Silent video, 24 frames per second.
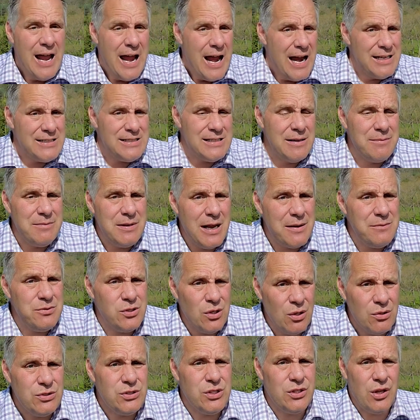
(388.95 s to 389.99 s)
And sometimes
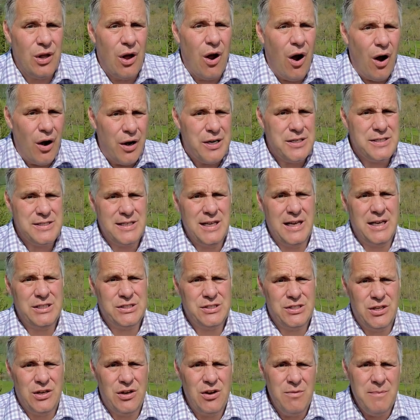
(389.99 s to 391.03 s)
those are the hardest things
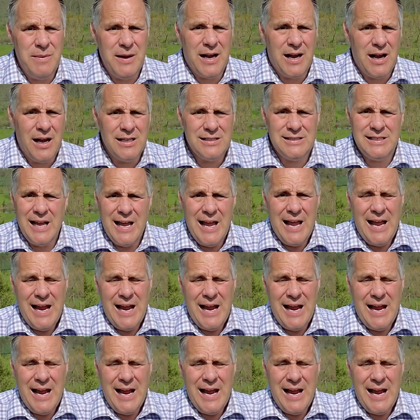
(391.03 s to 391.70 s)
to do because